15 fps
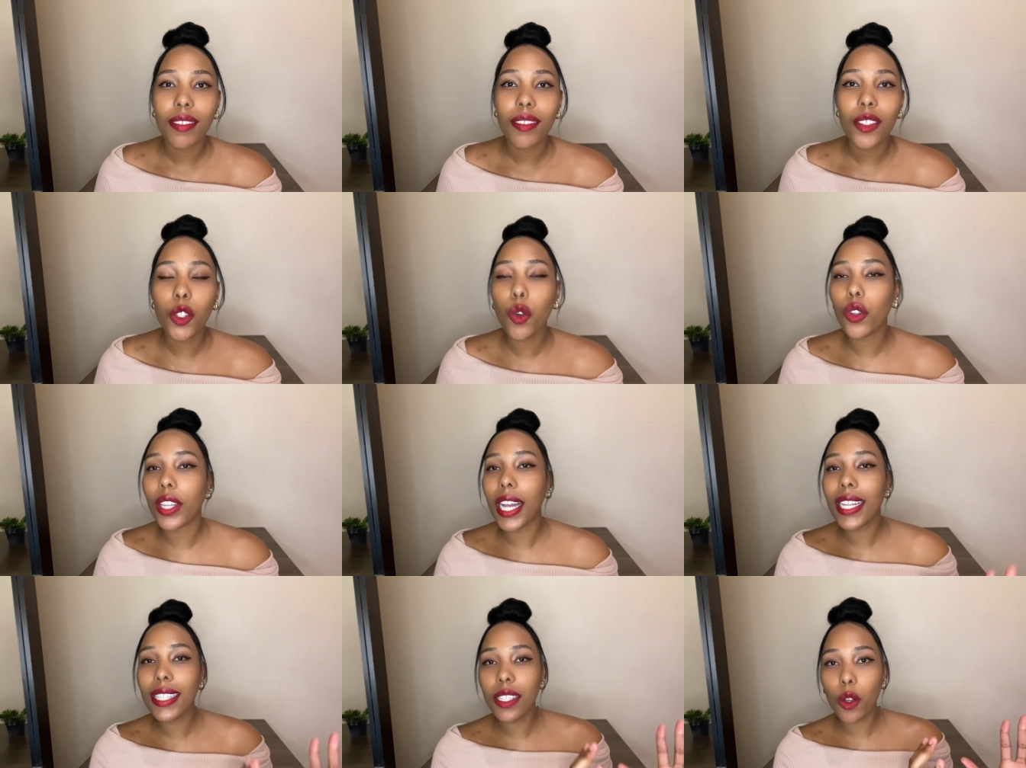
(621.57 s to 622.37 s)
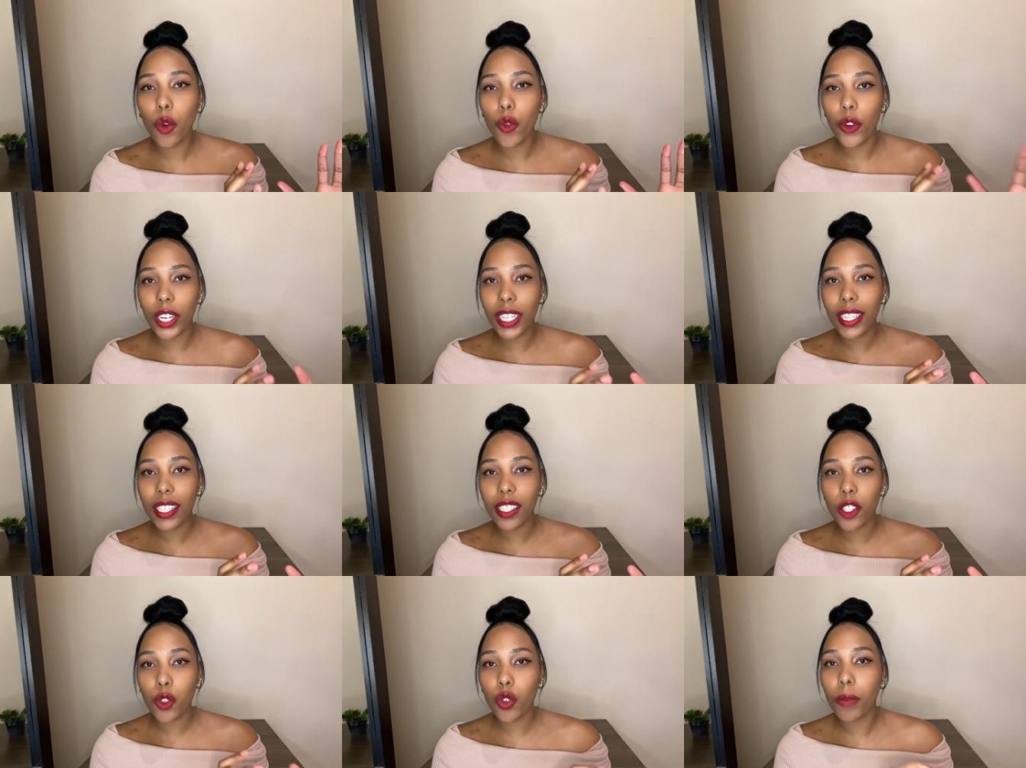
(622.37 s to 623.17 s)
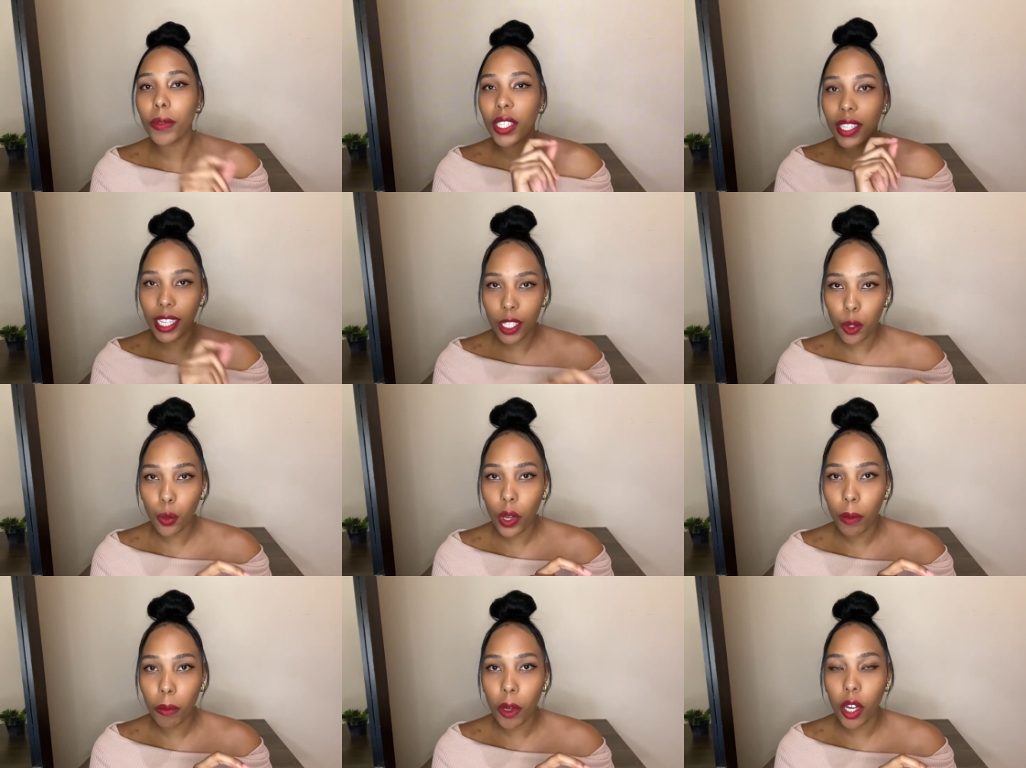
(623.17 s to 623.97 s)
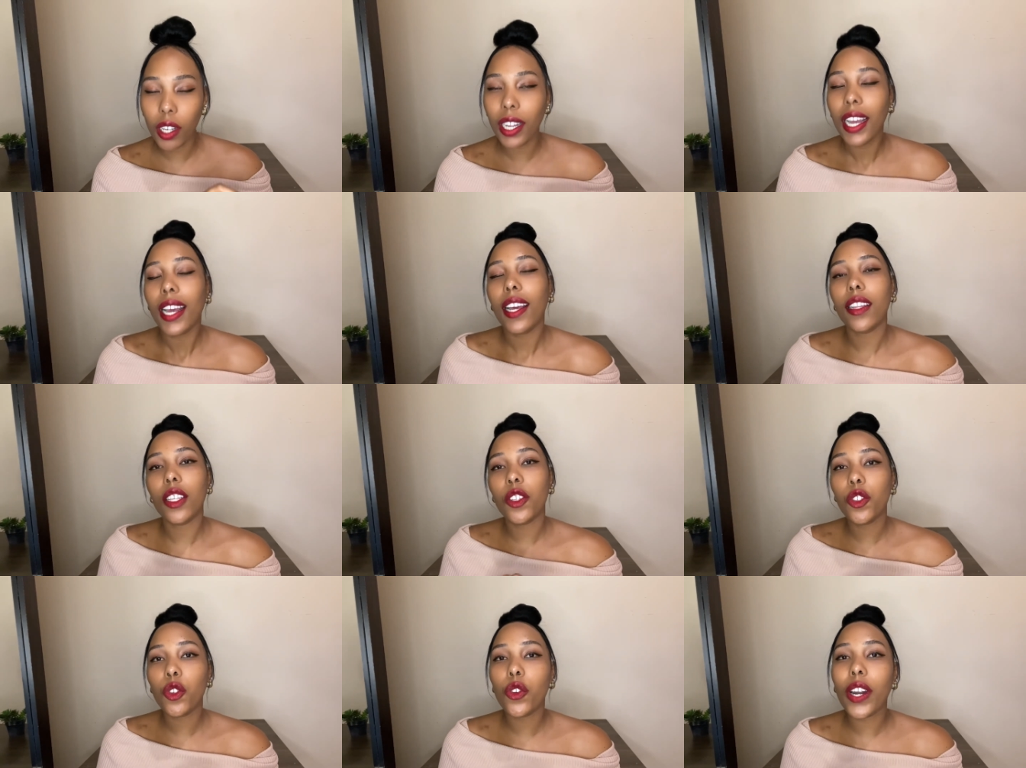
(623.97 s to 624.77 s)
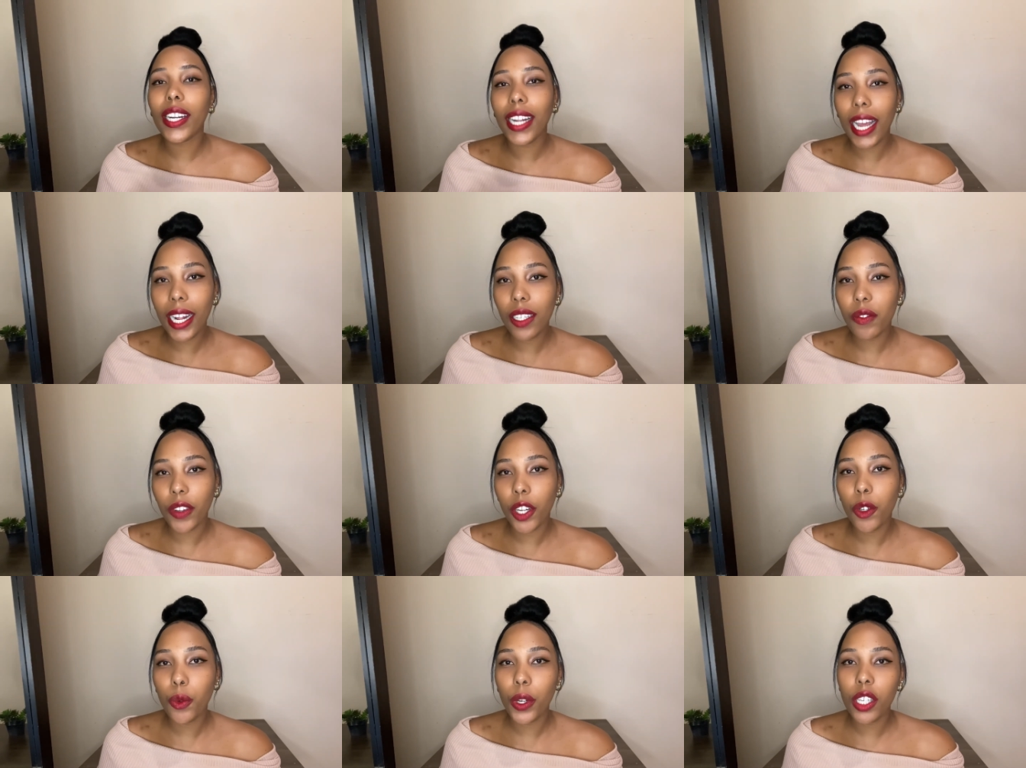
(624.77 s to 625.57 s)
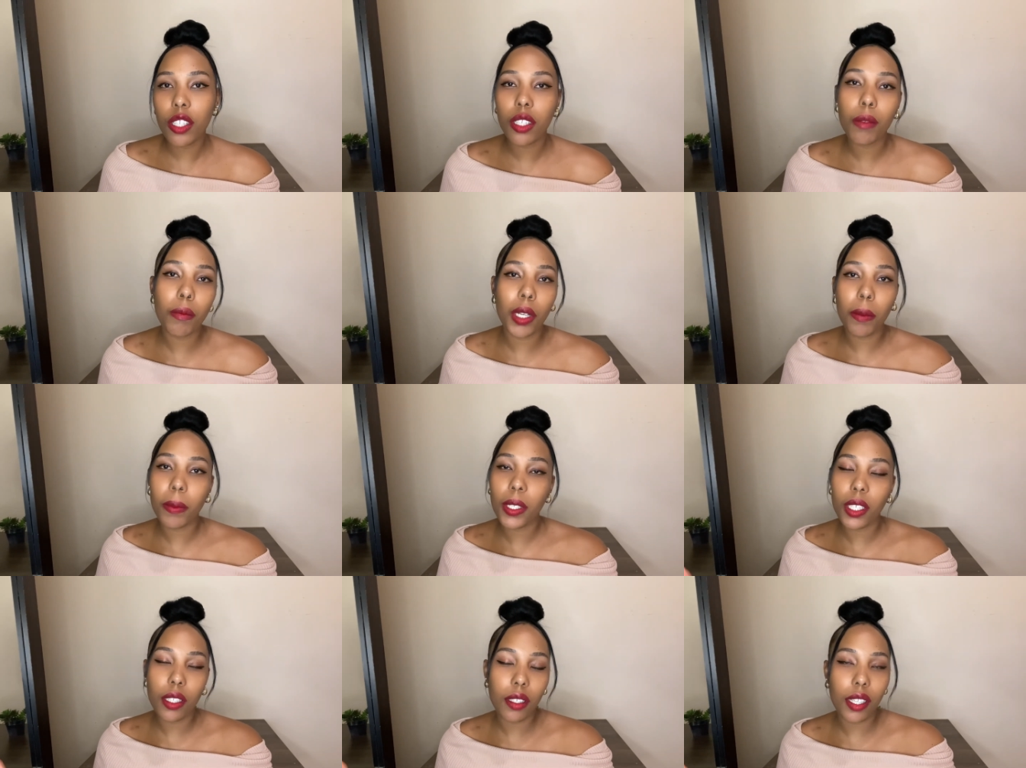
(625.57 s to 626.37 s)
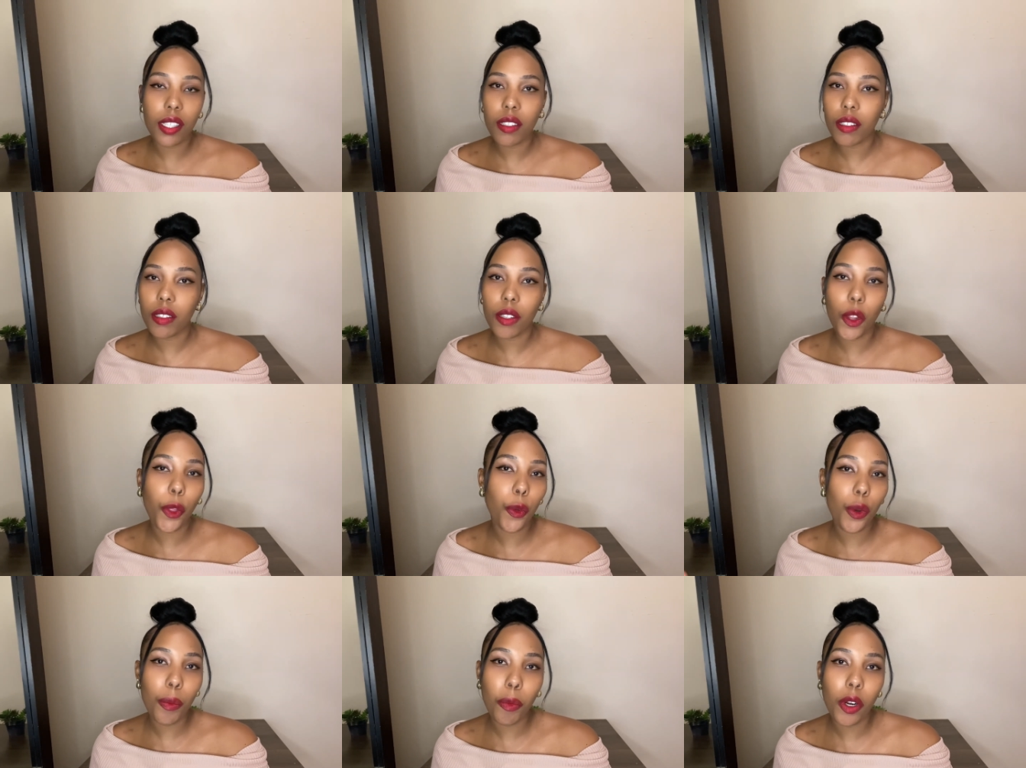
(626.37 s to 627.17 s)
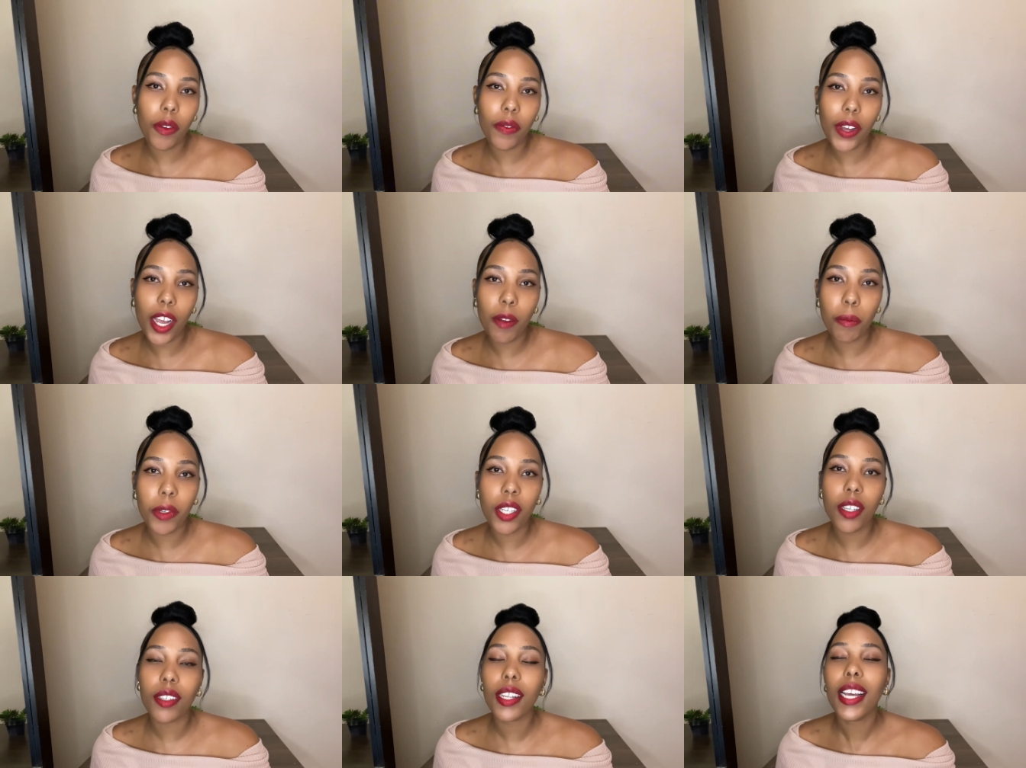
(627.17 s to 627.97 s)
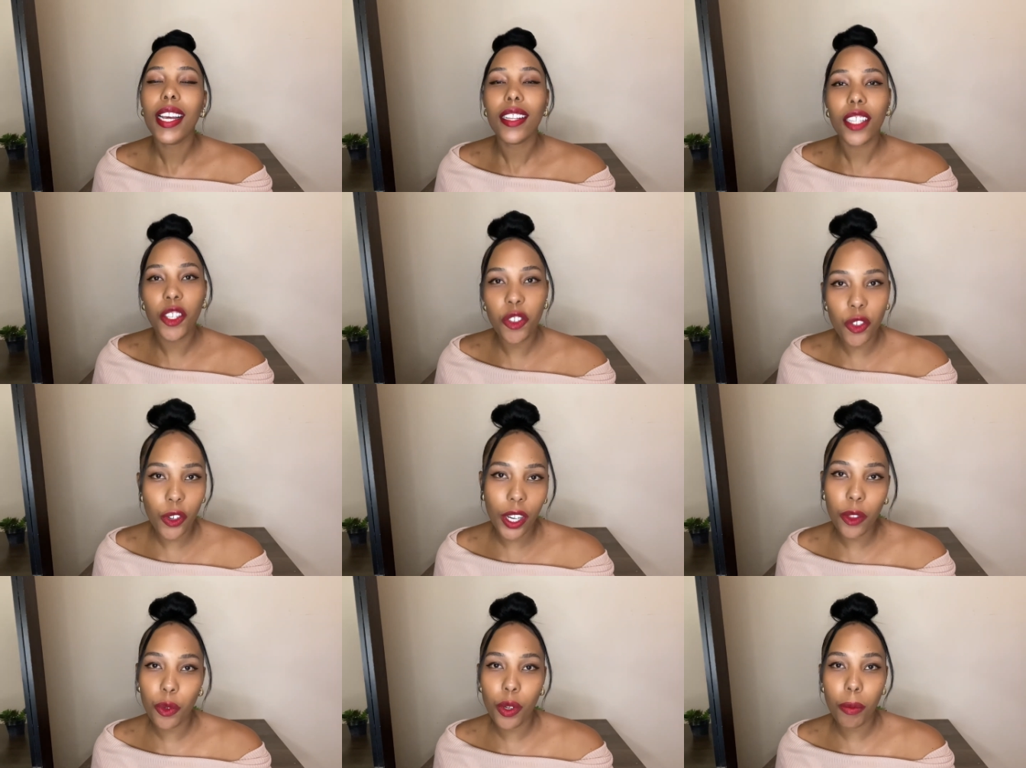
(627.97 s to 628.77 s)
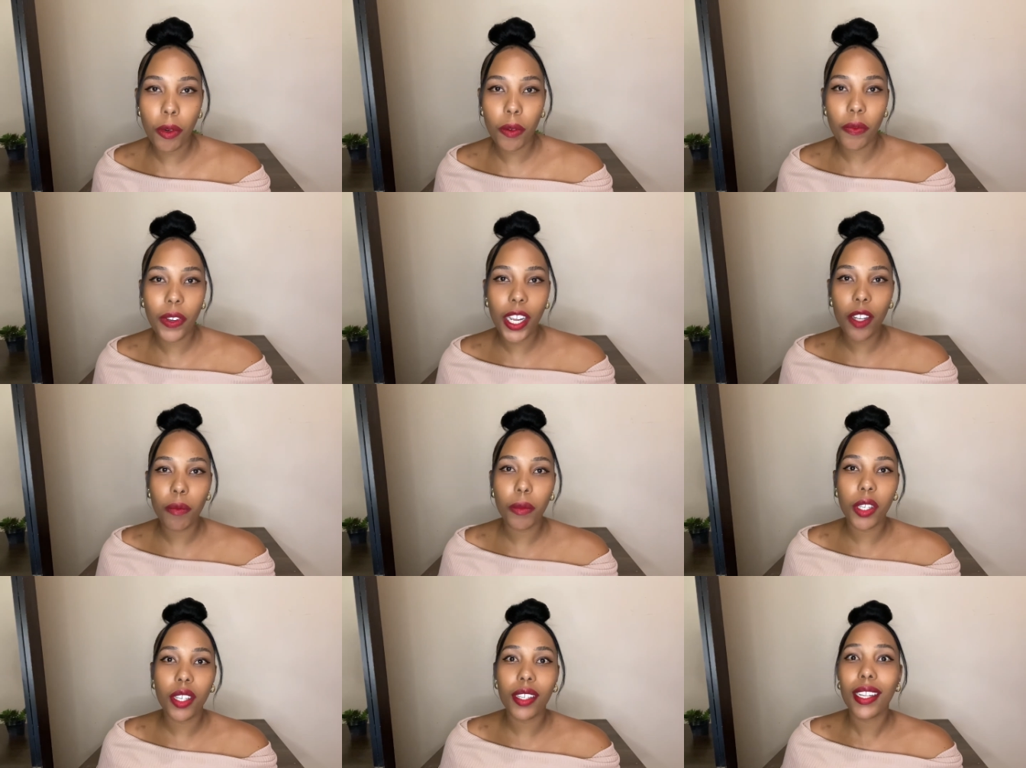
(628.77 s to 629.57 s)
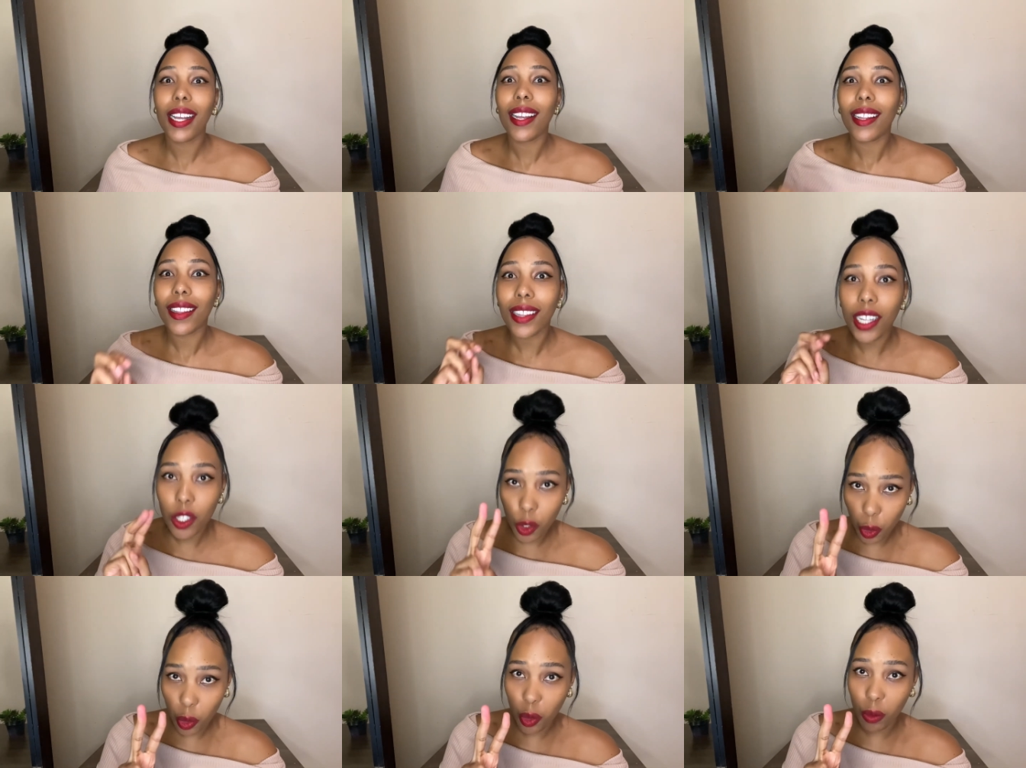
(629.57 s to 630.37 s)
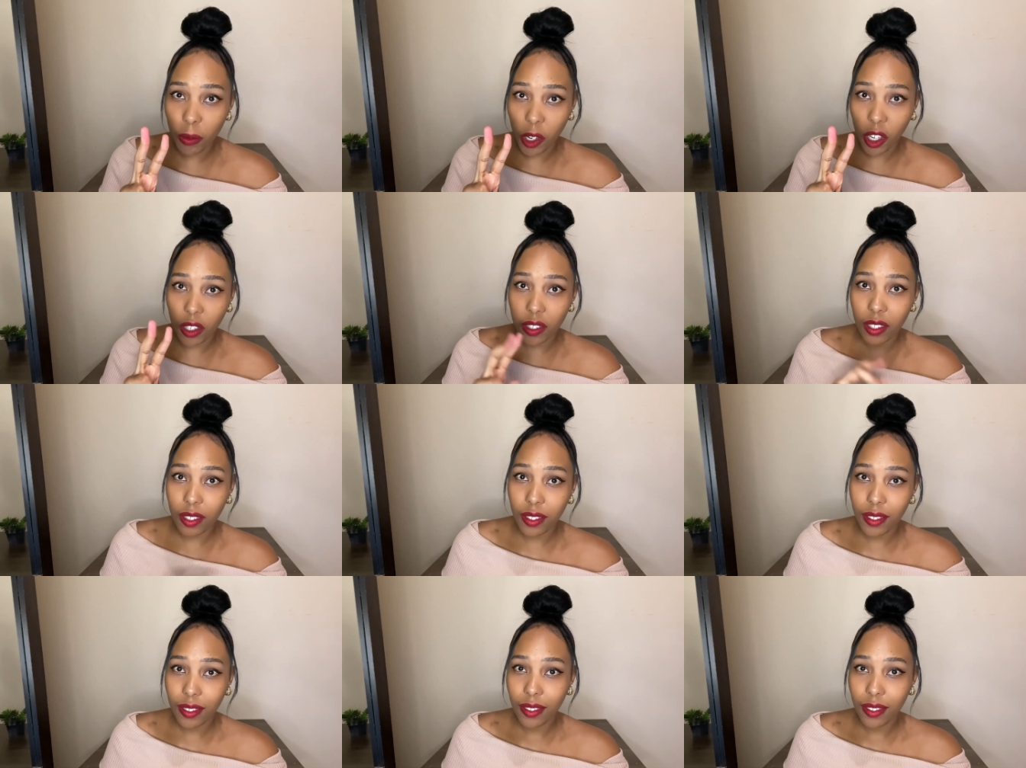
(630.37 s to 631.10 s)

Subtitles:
So that's already the description, that's 1 mark. And then you write add valuation, maybe it's 3.5 million. Then you write 3.5 million, that's 2 marks.